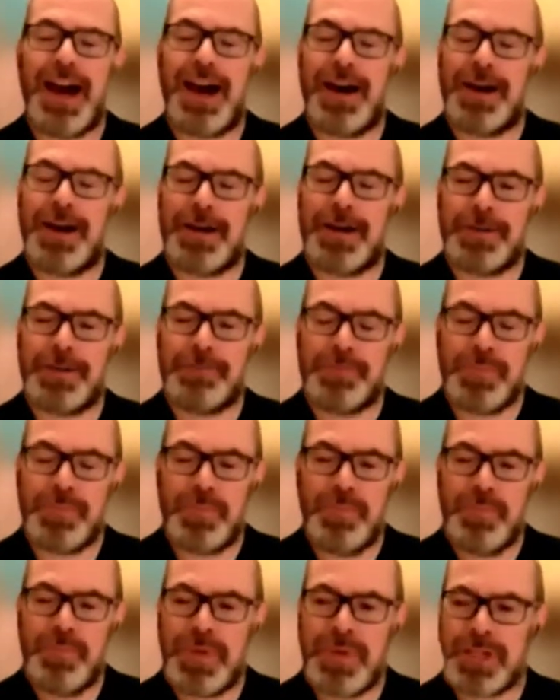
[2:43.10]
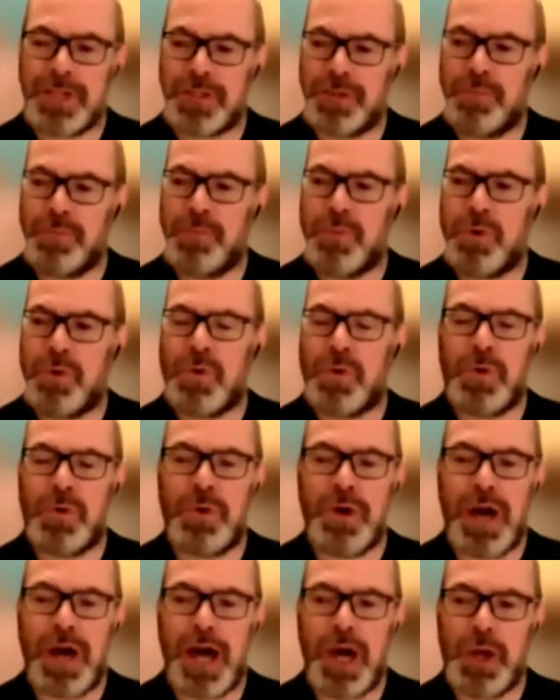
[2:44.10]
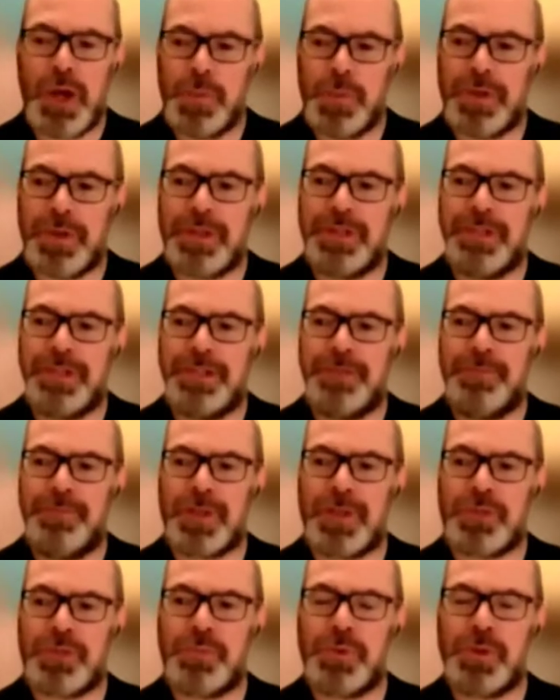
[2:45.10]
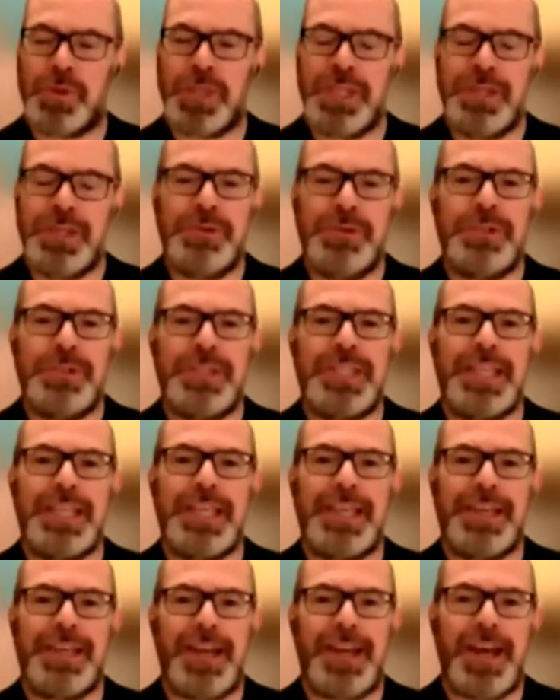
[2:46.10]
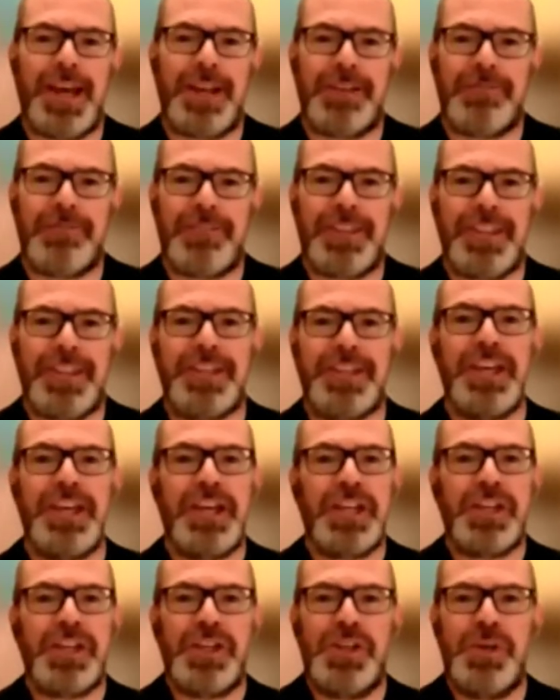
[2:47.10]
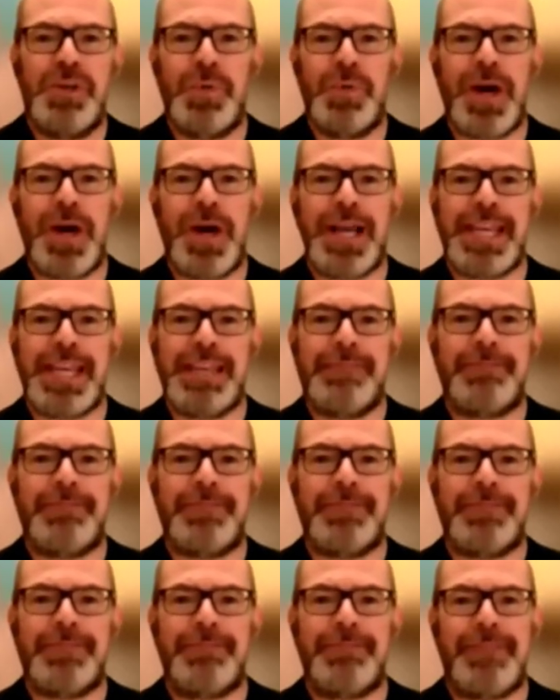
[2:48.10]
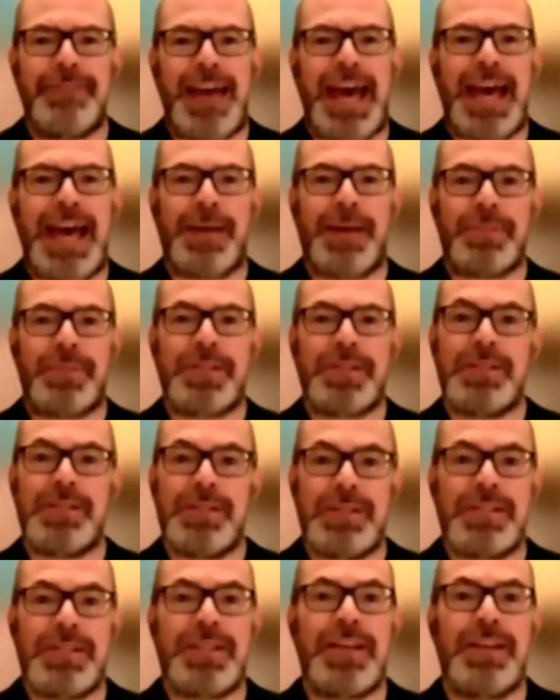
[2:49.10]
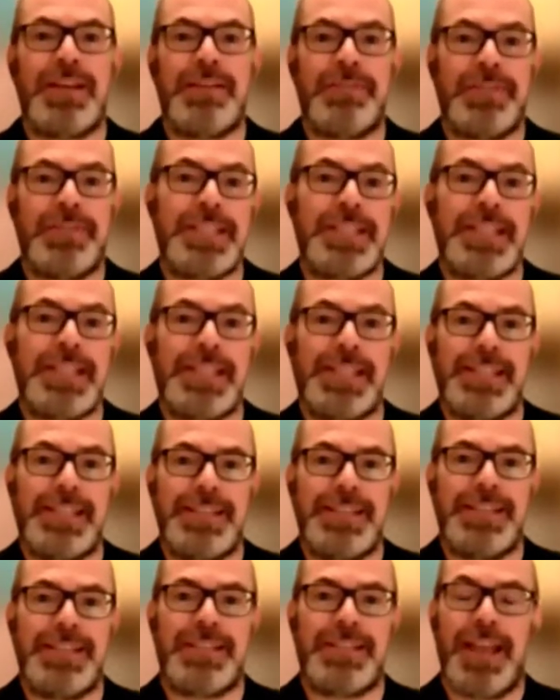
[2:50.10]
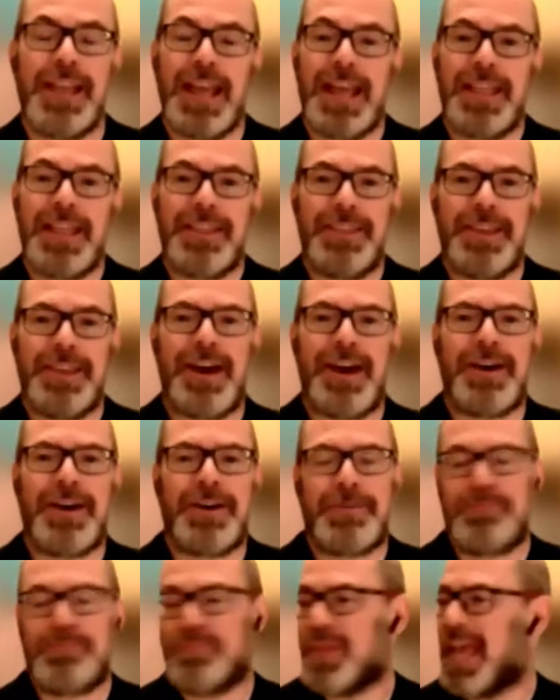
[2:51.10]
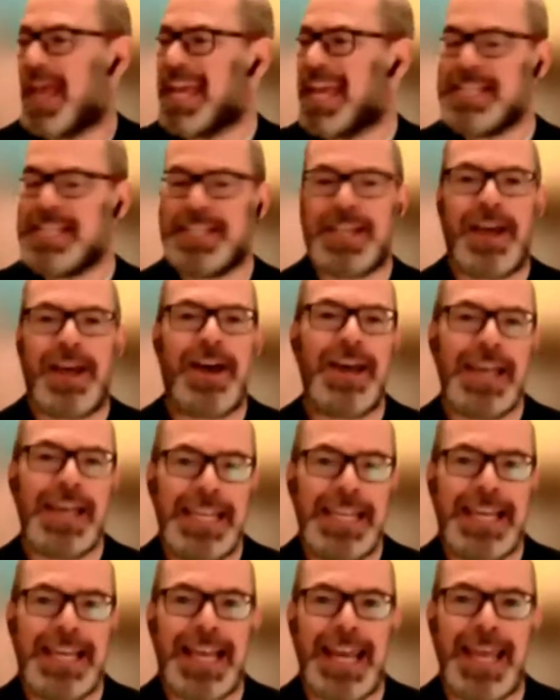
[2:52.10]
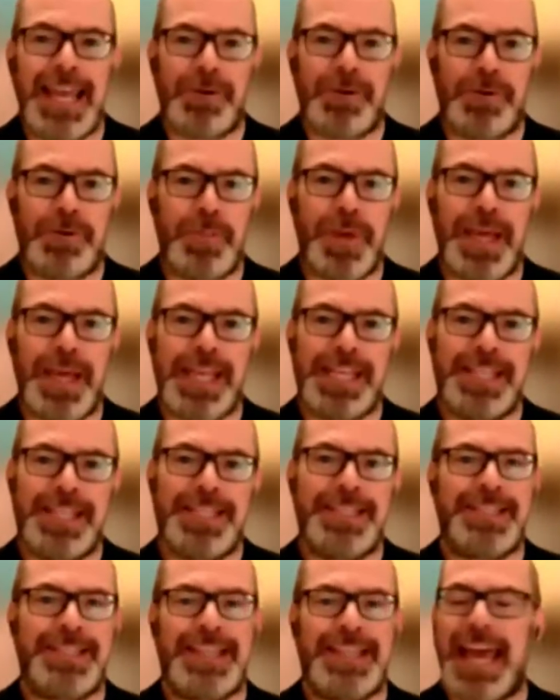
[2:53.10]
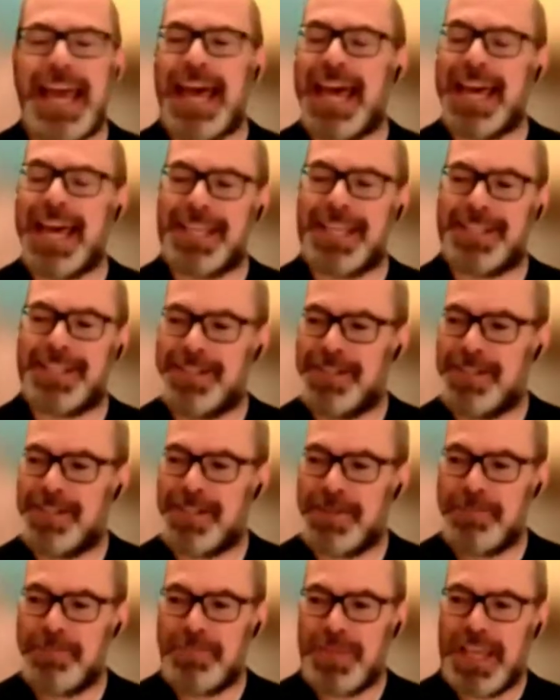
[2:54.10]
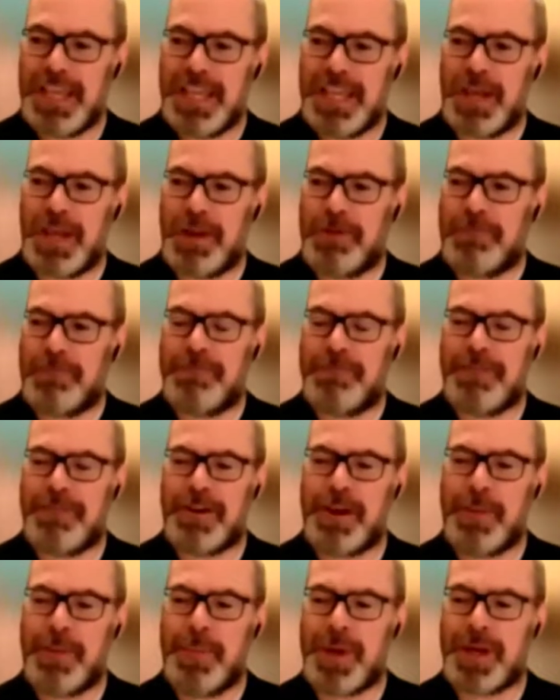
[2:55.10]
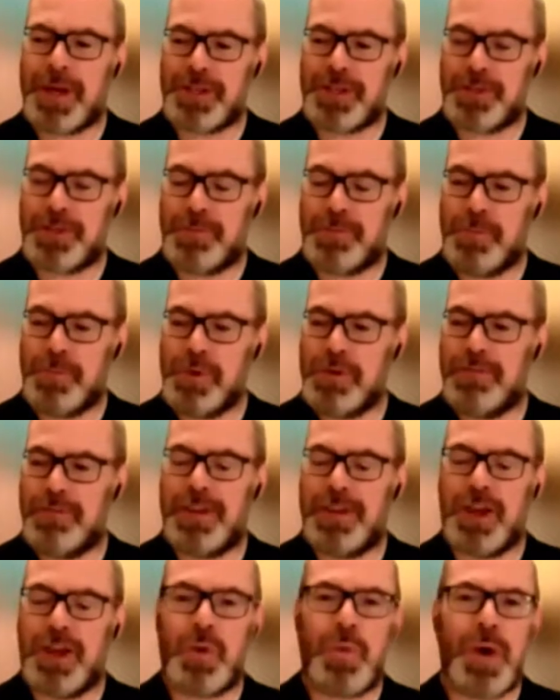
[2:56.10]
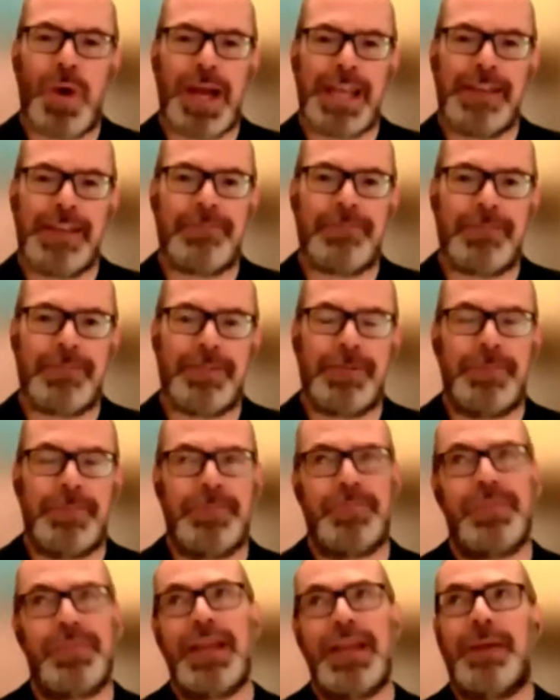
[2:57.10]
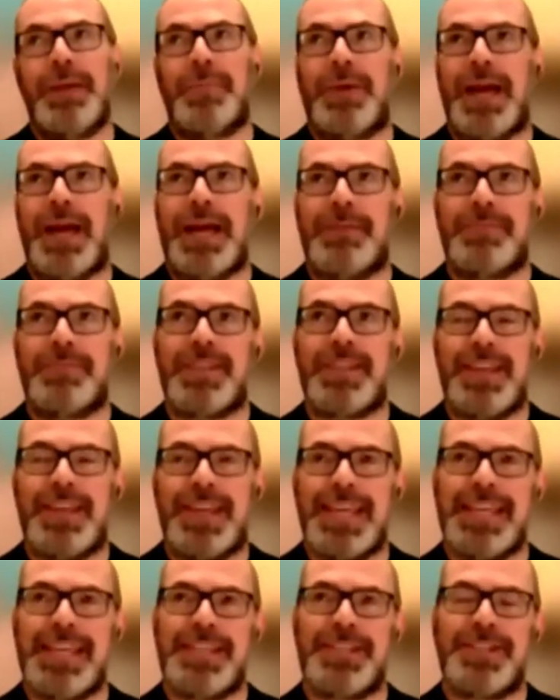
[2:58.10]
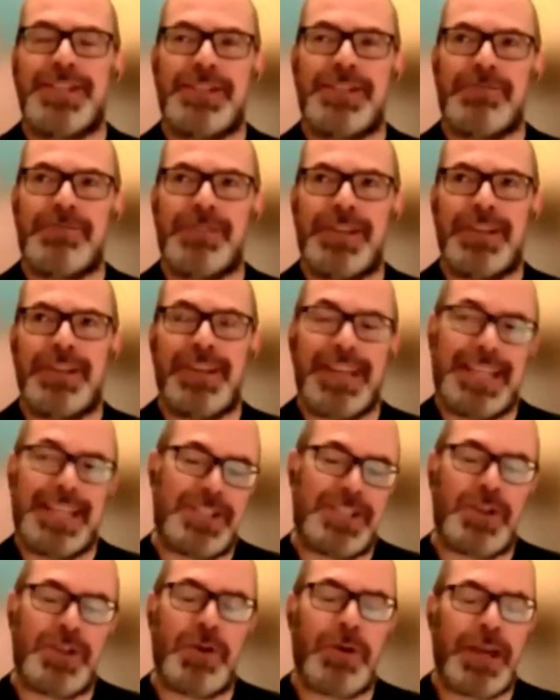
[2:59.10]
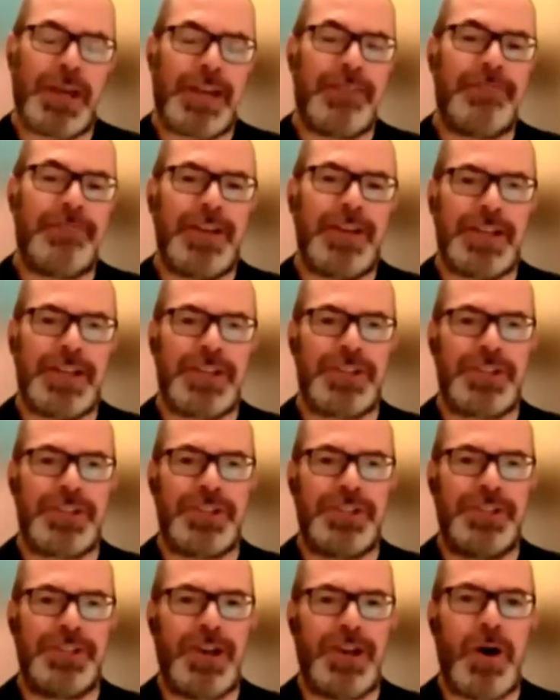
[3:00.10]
are much more open and much more using kind of the new wave of apps and services that are entirely cloud-based, and, you know, very much moving away from perhaps the historic version